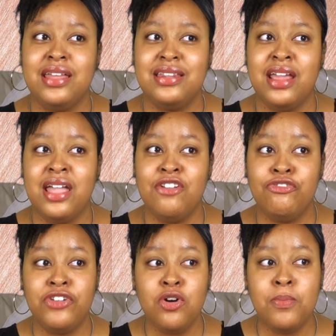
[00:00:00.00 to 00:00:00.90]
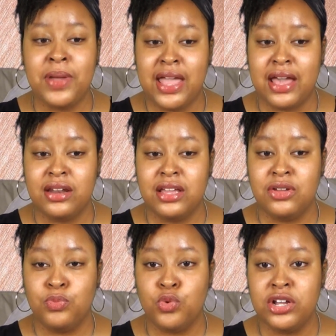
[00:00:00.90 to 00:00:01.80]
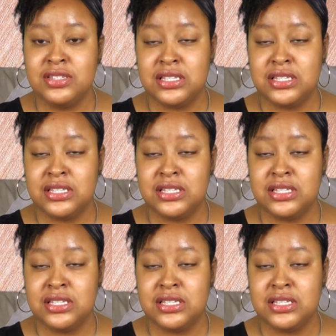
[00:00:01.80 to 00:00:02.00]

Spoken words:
And it felt bad in one